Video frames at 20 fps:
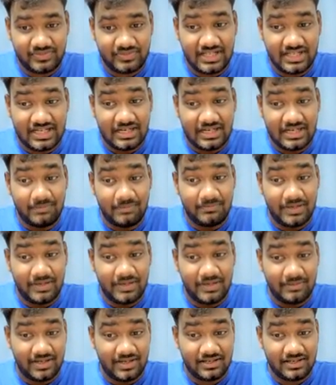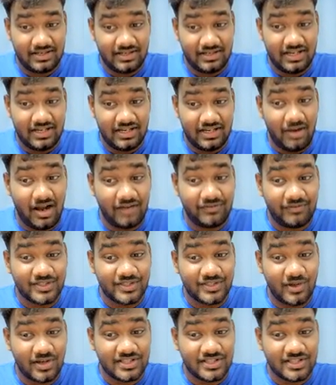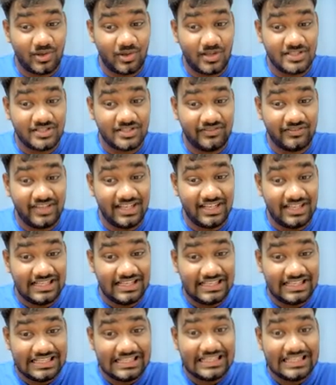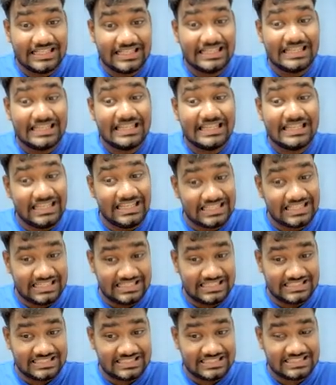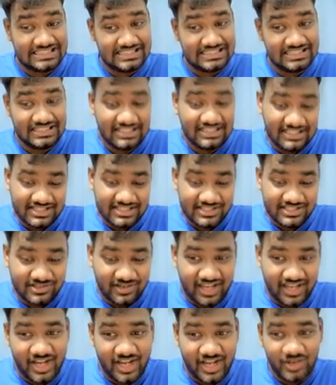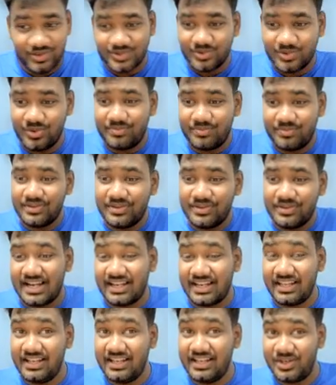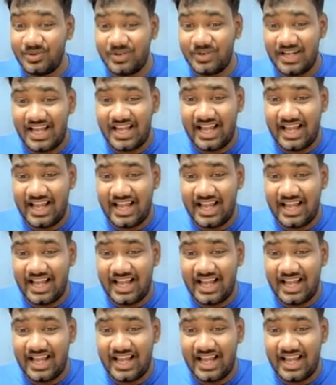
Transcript: The complement. Demand for socks also will increase. So can you soon put that into a